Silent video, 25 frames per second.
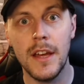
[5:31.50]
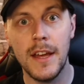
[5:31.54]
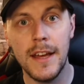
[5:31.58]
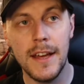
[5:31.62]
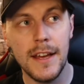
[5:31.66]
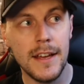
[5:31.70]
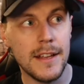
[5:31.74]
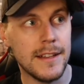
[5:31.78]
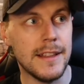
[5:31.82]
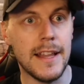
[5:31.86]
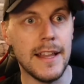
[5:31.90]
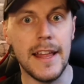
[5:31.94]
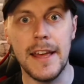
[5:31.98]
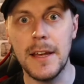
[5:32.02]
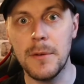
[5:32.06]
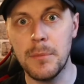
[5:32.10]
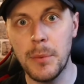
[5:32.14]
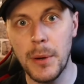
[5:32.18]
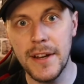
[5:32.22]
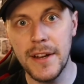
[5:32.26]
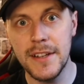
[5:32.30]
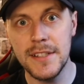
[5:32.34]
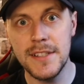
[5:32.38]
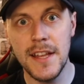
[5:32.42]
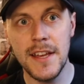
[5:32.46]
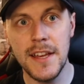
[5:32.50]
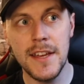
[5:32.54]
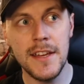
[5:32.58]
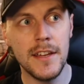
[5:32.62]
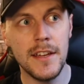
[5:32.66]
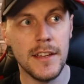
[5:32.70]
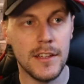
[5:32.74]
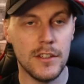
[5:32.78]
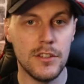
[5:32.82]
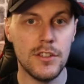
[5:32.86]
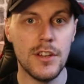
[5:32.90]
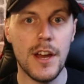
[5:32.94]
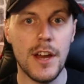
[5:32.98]
leg press day,
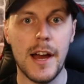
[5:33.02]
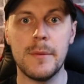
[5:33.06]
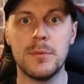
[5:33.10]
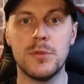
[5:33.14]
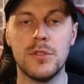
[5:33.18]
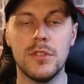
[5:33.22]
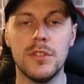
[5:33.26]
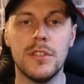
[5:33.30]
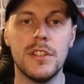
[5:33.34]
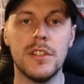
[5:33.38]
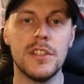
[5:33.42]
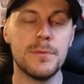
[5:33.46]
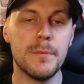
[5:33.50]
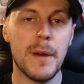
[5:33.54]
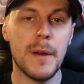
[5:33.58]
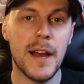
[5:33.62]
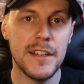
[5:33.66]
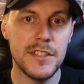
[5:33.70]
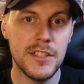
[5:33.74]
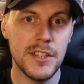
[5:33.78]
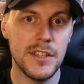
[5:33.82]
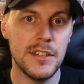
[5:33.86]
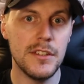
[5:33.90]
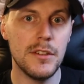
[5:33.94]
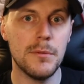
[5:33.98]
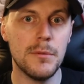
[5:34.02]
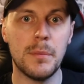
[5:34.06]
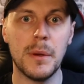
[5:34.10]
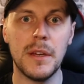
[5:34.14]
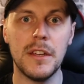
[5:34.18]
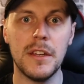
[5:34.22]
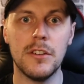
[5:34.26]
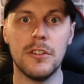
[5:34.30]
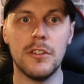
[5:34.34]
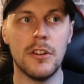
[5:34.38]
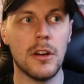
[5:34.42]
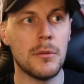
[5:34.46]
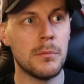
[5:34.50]
you absolutely smash it, you beat
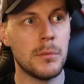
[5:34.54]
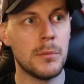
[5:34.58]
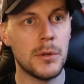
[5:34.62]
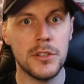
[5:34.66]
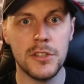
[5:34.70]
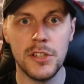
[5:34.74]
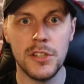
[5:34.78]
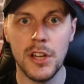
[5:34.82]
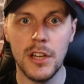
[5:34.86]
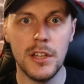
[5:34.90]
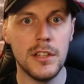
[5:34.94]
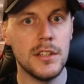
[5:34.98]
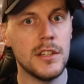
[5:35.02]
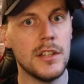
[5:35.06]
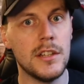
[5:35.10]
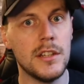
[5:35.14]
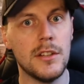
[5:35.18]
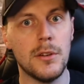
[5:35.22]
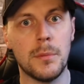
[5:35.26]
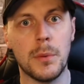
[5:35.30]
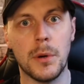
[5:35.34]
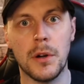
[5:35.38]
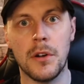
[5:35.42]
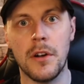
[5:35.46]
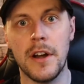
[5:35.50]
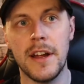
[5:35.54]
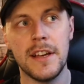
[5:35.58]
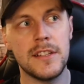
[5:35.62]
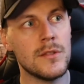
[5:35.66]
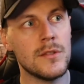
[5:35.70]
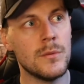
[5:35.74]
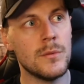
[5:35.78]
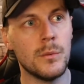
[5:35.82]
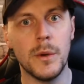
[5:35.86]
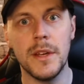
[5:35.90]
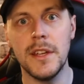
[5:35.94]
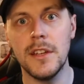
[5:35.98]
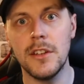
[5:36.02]
your numbers, you either progress in
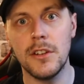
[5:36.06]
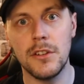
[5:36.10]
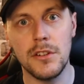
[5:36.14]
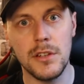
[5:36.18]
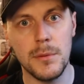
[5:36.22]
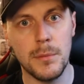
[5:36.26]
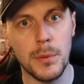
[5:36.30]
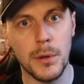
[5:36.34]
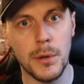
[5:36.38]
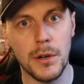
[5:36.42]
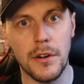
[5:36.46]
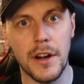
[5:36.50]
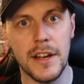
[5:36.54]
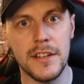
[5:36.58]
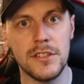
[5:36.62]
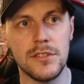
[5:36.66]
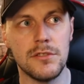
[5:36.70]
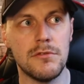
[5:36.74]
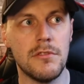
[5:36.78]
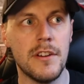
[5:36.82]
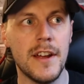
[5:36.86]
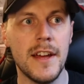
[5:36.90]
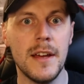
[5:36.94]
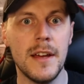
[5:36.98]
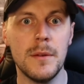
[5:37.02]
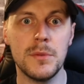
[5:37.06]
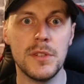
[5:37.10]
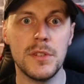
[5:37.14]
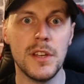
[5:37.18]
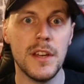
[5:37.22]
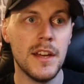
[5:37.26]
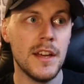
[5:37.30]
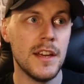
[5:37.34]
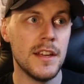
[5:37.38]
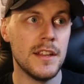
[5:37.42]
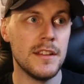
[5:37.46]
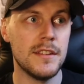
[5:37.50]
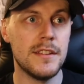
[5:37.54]
weight or you progress in reps.
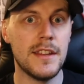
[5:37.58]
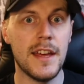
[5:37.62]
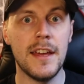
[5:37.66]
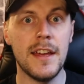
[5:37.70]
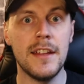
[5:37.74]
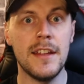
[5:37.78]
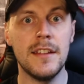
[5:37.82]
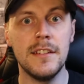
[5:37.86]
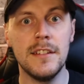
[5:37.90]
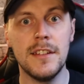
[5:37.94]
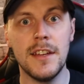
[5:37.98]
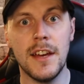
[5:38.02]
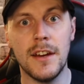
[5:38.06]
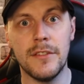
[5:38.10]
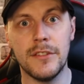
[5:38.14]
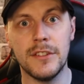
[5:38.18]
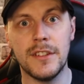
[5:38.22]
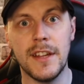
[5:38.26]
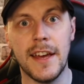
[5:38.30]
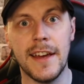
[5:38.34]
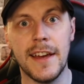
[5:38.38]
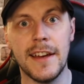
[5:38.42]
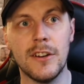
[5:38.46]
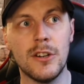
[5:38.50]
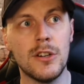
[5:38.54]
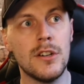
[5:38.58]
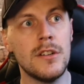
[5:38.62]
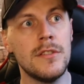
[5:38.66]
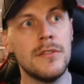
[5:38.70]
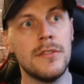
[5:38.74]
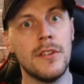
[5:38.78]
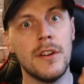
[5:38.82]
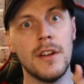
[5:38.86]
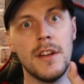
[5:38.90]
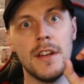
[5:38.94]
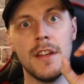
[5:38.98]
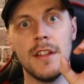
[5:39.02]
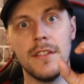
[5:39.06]
Then you have a day off.
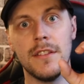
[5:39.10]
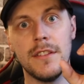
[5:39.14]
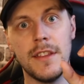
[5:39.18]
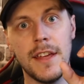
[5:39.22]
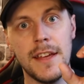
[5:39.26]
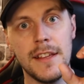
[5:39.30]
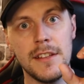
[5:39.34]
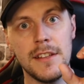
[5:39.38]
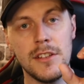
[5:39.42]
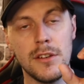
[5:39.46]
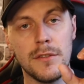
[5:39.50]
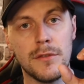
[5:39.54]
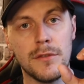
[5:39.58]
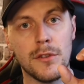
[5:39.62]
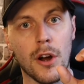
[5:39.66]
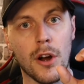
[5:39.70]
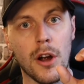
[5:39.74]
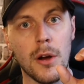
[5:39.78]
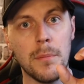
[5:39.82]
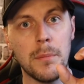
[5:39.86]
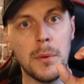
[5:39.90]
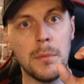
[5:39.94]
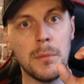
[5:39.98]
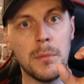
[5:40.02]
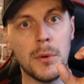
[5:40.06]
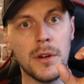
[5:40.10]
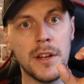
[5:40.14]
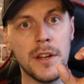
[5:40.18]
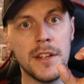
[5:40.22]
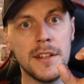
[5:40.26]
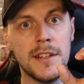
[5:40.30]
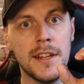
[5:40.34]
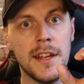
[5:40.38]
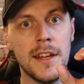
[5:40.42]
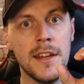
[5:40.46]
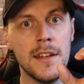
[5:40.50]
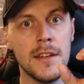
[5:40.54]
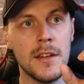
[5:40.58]
Then you have your upper body
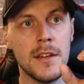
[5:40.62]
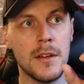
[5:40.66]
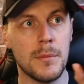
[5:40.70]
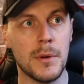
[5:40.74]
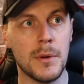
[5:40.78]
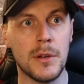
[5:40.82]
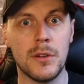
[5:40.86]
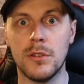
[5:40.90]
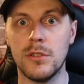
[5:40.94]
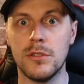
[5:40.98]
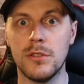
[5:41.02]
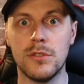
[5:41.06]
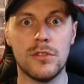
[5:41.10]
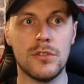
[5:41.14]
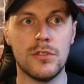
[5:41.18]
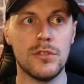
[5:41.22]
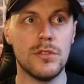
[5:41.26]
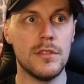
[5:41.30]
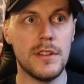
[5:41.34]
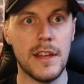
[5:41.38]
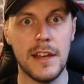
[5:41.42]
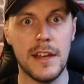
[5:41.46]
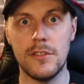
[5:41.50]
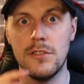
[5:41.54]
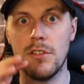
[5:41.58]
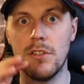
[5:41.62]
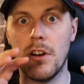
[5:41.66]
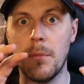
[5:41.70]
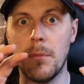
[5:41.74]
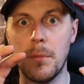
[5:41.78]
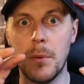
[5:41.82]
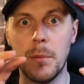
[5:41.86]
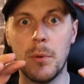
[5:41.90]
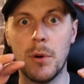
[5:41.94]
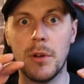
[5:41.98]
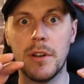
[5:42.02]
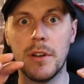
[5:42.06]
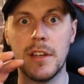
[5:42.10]
day, because then your upper
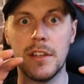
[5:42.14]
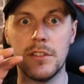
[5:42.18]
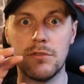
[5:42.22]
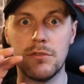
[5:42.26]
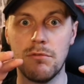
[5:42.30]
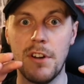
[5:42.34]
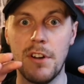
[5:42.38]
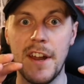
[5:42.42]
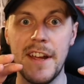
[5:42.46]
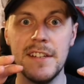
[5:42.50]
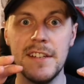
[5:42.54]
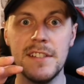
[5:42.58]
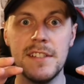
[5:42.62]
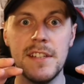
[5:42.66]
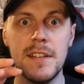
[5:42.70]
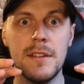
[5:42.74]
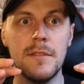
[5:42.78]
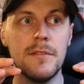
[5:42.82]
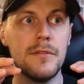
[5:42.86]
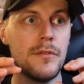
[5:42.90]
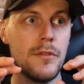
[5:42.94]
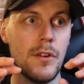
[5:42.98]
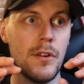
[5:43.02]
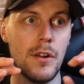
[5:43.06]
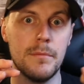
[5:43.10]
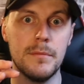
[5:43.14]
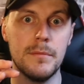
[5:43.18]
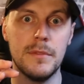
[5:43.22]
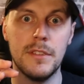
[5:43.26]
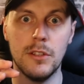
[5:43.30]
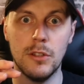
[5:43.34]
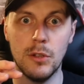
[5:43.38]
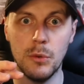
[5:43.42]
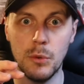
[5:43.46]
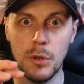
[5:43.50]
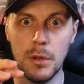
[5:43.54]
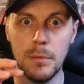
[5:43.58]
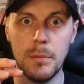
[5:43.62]
body is rested from the
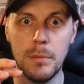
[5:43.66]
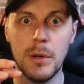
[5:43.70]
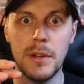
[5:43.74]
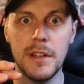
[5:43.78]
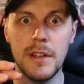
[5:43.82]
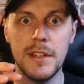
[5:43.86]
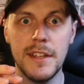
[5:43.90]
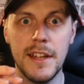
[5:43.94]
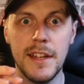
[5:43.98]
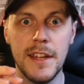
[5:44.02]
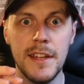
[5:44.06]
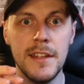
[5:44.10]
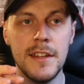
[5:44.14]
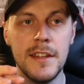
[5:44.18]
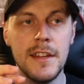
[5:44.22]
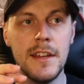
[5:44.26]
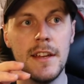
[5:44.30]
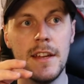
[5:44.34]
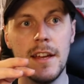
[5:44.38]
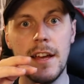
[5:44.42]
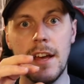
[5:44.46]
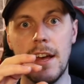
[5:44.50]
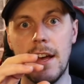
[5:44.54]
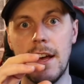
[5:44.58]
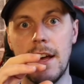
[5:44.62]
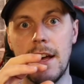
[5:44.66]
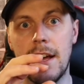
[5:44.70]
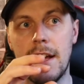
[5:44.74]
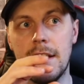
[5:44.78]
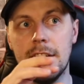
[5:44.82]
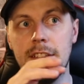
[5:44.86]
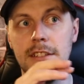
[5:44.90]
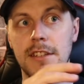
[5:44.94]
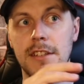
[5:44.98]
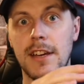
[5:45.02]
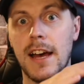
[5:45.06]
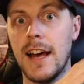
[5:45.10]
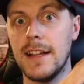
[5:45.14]
lower body day, and
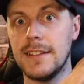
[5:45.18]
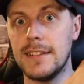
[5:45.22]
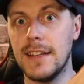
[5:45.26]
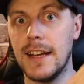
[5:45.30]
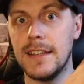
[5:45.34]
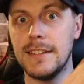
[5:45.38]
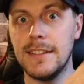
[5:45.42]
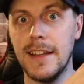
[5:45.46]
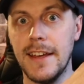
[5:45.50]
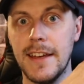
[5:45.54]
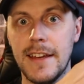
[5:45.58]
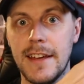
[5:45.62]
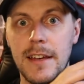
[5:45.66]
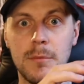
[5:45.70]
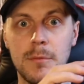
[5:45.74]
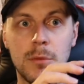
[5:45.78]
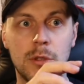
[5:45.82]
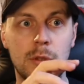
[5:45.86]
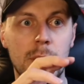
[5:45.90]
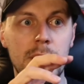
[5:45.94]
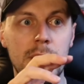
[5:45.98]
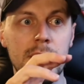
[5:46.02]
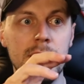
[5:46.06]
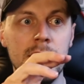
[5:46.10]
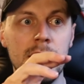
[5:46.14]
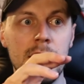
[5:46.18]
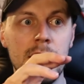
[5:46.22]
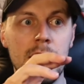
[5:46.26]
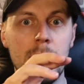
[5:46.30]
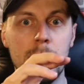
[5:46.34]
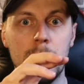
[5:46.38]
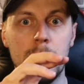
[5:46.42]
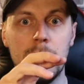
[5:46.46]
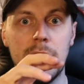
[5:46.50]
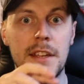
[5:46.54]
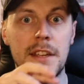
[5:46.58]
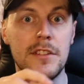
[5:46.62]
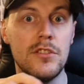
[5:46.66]
you had that day in between.
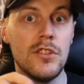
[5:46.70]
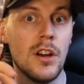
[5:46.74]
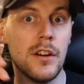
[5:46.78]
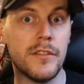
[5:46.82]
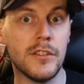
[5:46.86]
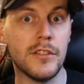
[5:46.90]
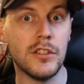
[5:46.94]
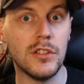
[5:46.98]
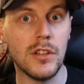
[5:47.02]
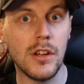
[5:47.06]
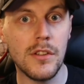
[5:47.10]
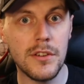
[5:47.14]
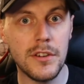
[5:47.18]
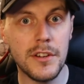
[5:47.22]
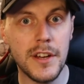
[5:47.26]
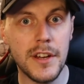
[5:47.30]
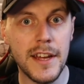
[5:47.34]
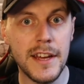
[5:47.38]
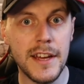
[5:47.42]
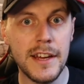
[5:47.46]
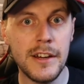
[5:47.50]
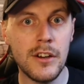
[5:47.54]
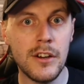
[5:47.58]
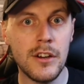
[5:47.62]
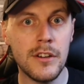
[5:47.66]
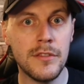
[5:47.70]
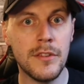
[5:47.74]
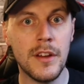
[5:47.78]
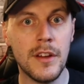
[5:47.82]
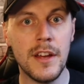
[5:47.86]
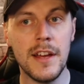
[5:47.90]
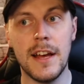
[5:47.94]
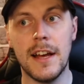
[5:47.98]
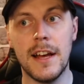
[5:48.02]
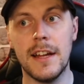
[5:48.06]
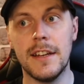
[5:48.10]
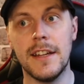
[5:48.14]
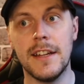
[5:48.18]
But then you have another day off,
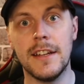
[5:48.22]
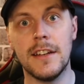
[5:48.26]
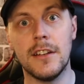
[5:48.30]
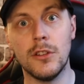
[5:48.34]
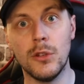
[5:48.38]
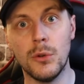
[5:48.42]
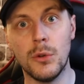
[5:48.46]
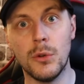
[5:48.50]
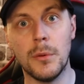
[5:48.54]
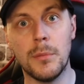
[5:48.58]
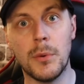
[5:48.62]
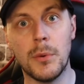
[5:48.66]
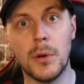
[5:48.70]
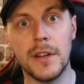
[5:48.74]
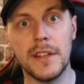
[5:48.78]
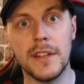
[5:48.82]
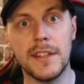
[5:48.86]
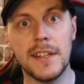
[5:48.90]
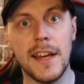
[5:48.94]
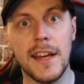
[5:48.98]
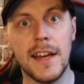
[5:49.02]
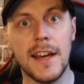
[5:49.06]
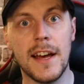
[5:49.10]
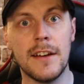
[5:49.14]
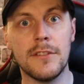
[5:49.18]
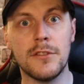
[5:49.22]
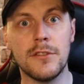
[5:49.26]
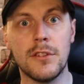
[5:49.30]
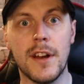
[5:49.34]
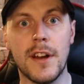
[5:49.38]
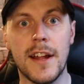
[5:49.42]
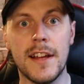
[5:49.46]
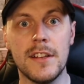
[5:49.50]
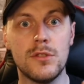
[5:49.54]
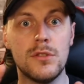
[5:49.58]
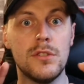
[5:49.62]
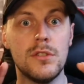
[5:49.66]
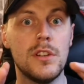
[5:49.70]
and then a lower body day after
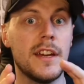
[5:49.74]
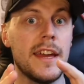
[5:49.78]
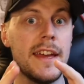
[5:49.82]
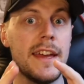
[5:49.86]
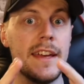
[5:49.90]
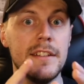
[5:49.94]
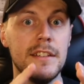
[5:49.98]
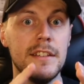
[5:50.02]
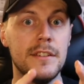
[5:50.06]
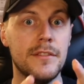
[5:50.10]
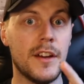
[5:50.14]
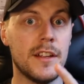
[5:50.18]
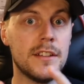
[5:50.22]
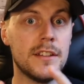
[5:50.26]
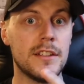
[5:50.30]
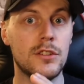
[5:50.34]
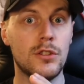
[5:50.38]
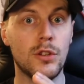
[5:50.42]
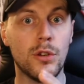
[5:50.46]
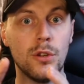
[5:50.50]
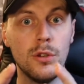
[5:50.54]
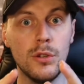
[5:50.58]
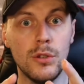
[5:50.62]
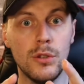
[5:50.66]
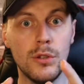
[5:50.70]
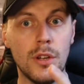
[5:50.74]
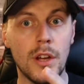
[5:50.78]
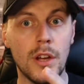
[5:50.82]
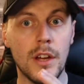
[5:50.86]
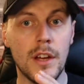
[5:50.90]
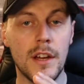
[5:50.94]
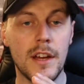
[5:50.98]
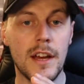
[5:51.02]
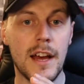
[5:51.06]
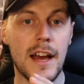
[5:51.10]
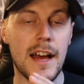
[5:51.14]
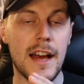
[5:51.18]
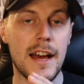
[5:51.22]
that. So again, you've had the two
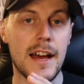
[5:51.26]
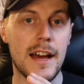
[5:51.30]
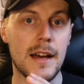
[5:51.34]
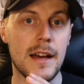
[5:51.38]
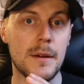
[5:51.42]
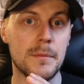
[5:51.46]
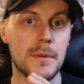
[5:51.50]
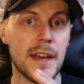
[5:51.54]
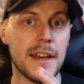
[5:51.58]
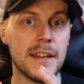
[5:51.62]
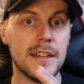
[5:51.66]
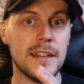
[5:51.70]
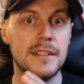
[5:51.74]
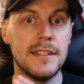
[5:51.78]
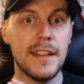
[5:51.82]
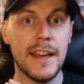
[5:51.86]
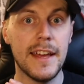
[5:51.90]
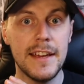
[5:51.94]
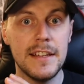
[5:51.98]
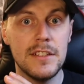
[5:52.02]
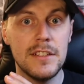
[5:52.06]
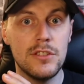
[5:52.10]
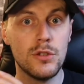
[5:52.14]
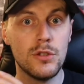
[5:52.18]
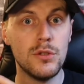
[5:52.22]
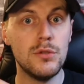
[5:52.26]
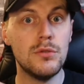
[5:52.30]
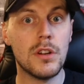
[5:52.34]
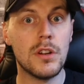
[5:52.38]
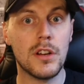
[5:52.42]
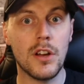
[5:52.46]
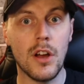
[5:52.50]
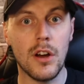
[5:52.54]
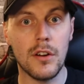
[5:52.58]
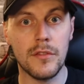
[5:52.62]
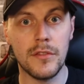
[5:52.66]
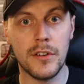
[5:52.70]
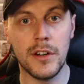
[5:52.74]
kind of days to
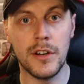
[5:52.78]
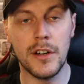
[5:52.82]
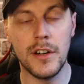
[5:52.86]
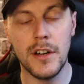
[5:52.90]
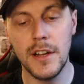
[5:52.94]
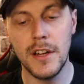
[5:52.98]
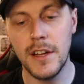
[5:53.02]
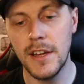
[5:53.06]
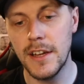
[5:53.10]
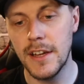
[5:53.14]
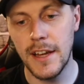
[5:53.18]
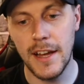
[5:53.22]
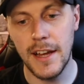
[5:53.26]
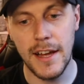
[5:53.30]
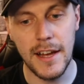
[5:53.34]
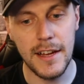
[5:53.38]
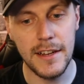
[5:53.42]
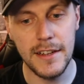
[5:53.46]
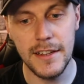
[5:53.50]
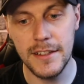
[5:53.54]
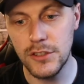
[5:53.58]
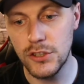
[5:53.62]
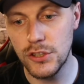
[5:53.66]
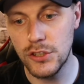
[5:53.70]
recover, and it's